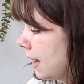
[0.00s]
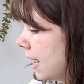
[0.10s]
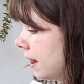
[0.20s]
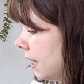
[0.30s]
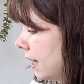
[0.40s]

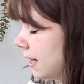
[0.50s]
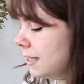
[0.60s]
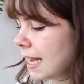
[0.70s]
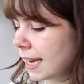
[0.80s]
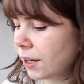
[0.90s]
Then the
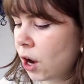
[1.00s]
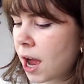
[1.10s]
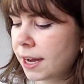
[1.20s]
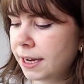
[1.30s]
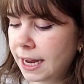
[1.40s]
second
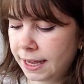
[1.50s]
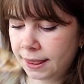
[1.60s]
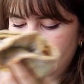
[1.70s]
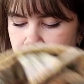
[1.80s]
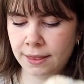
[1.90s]
cotton knit
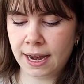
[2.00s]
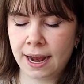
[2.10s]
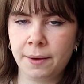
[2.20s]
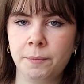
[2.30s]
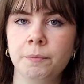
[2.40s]
that
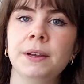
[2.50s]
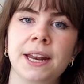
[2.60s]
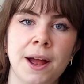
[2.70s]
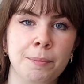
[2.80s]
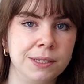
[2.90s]
I
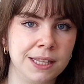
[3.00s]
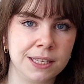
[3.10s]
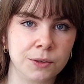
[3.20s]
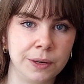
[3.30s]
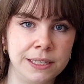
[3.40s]
knit up was
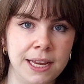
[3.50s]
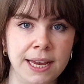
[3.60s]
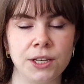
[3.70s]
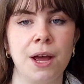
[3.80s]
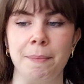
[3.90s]
this green
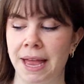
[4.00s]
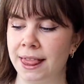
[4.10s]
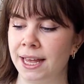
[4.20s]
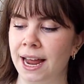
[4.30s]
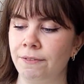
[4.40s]
tank top.
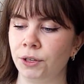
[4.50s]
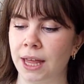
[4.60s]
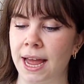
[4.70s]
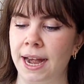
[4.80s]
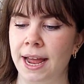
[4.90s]
And then after
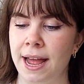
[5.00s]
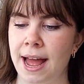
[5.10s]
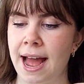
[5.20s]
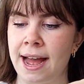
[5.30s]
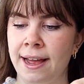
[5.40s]
that,
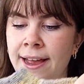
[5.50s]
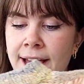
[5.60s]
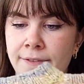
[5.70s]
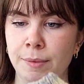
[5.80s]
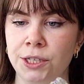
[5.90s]
I
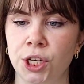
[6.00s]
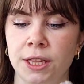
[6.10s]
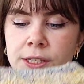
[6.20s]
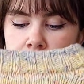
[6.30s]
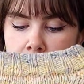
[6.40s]
have mentioned
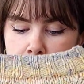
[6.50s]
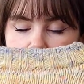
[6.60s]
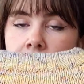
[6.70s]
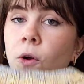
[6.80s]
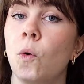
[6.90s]
this
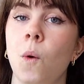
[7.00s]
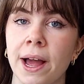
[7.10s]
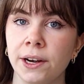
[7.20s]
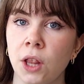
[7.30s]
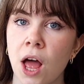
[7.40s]
top
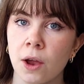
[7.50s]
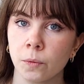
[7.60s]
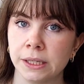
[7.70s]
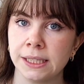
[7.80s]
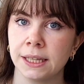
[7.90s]
quite a lot
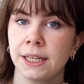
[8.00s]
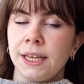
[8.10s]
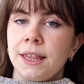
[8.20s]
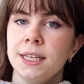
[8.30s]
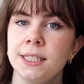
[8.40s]

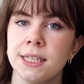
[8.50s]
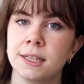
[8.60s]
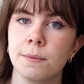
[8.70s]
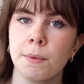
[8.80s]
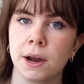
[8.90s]
recently. This is
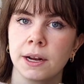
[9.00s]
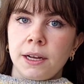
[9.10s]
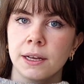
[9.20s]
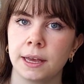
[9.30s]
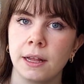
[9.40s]
the
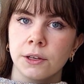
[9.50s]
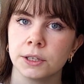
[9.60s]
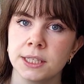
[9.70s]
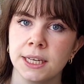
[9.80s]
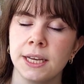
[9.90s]
Monica
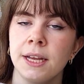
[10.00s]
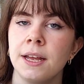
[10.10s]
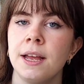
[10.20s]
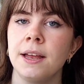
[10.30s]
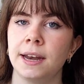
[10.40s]
Geller tee.
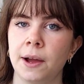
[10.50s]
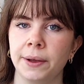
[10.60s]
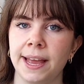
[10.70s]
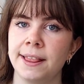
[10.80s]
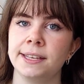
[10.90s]
Now
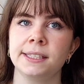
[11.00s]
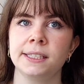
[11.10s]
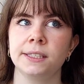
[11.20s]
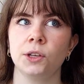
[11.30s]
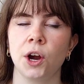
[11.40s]
again, this
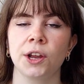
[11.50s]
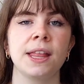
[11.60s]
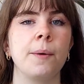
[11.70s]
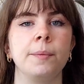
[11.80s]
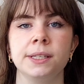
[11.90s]
is yarn
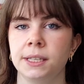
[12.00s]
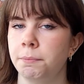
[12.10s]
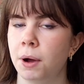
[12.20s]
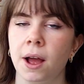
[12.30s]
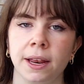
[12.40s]
that
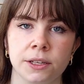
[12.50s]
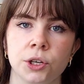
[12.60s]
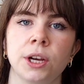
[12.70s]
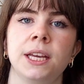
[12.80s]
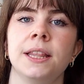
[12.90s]
wasn't bought in
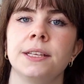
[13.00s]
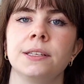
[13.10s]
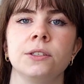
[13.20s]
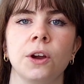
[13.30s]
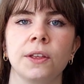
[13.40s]
Turkey. This
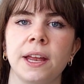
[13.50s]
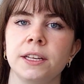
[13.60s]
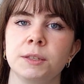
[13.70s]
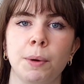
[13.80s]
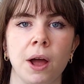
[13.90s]
is yarn that
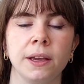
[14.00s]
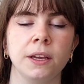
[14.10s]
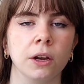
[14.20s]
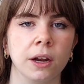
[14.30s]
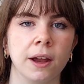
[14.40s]
is bought
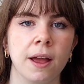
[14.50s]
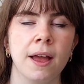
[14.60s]
here.